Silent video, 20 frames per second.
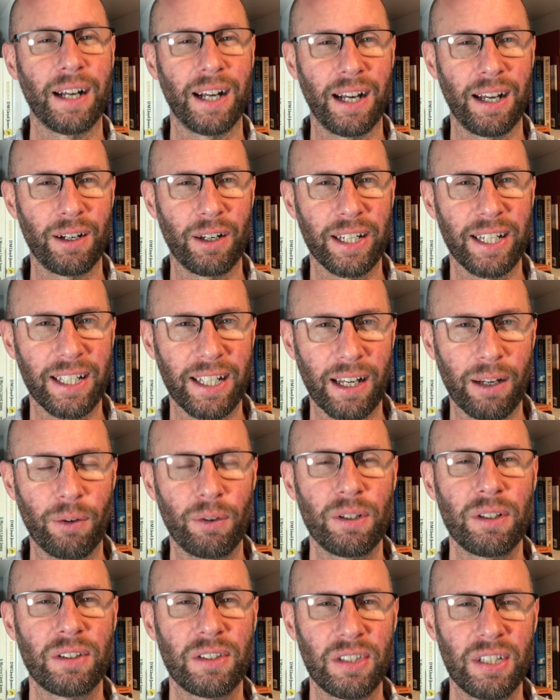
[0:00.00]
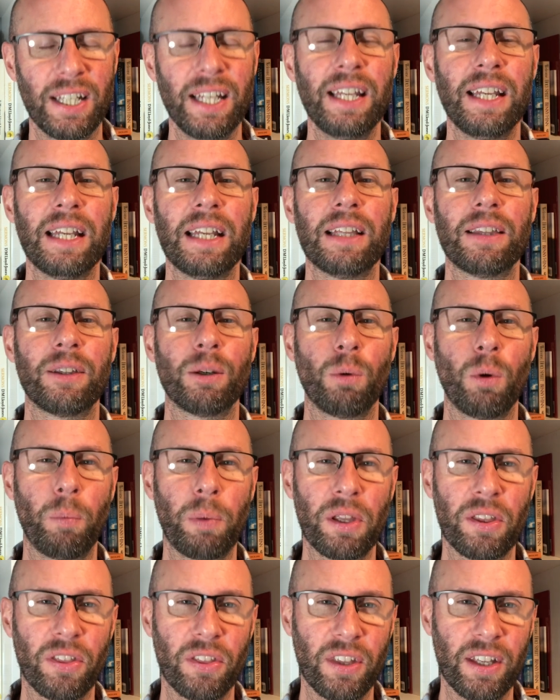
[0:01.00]
And I guarantee there will be
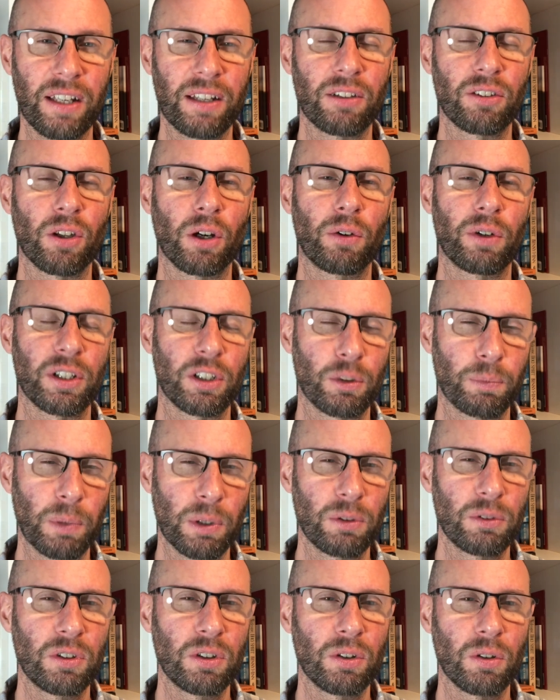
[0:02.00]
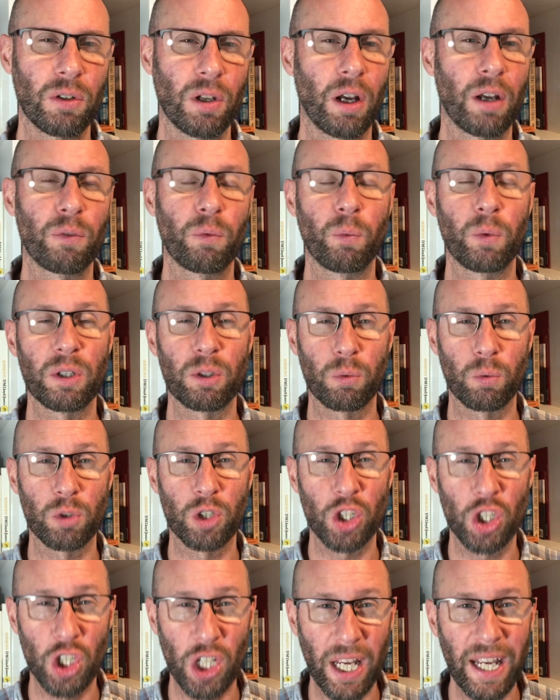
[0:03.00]
things that are exposed in your life which will
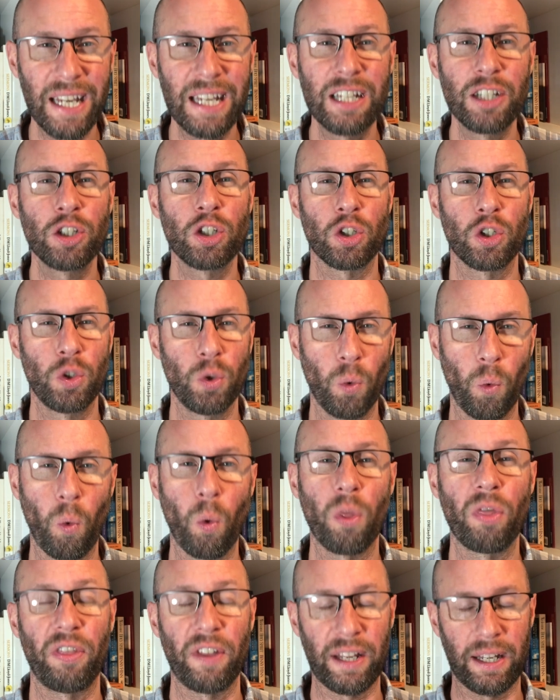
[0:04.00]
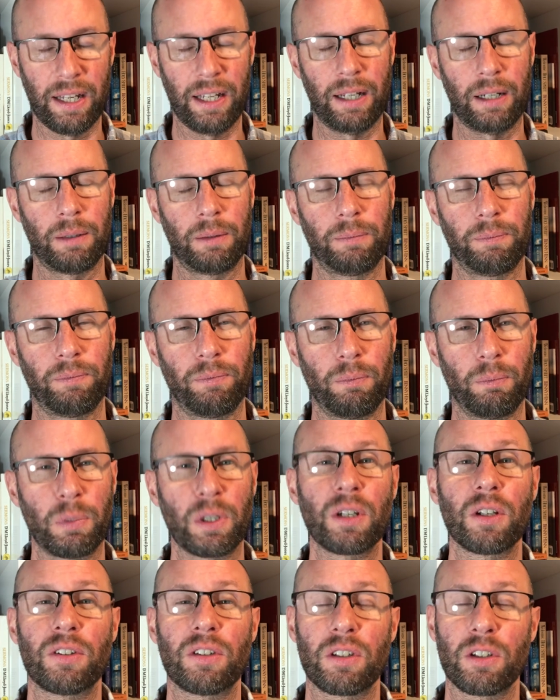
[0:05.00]
change your thinking,
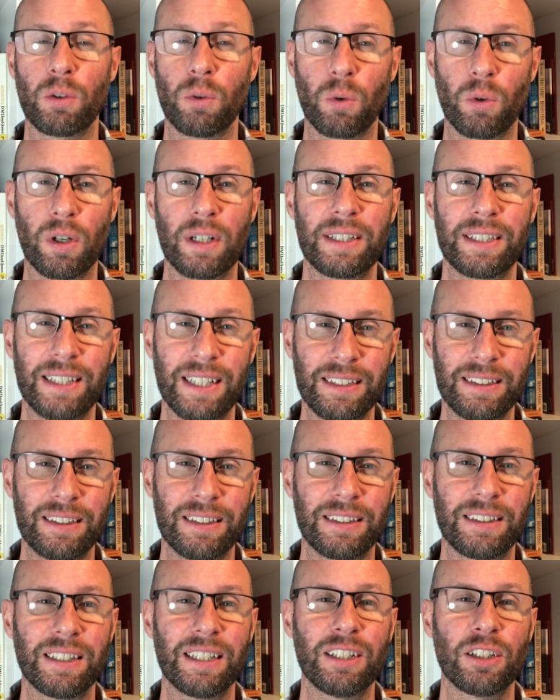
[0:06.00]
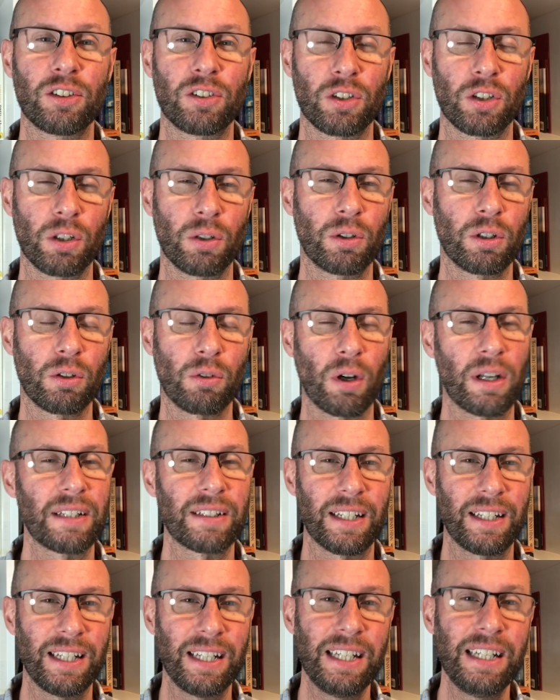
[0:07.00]
because your identity is secure in Christ,
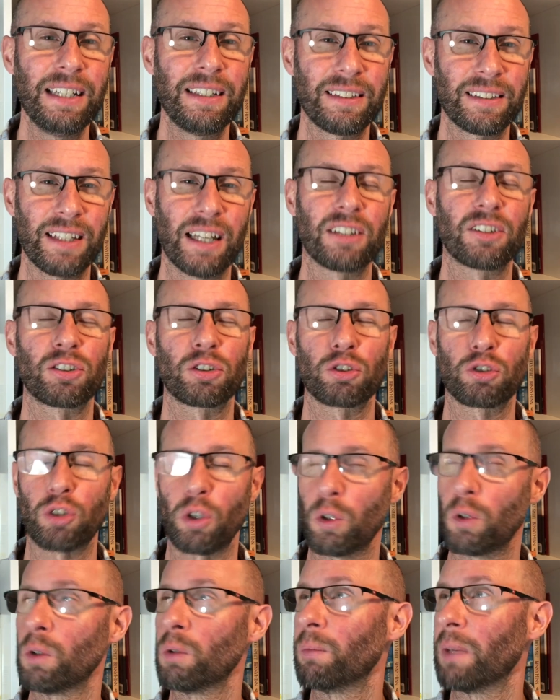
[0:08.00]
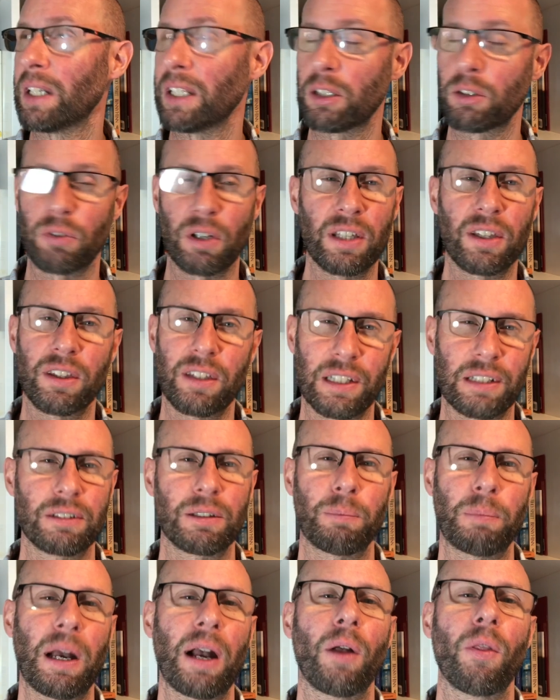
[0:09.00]
and he says so many great things
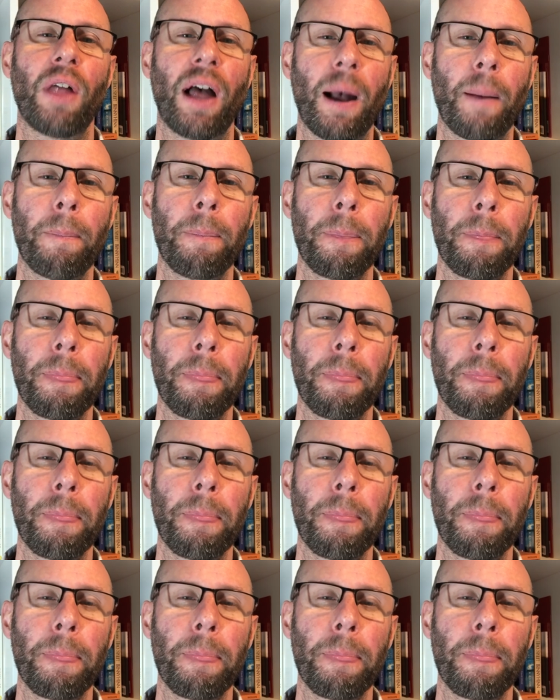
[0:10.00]
about that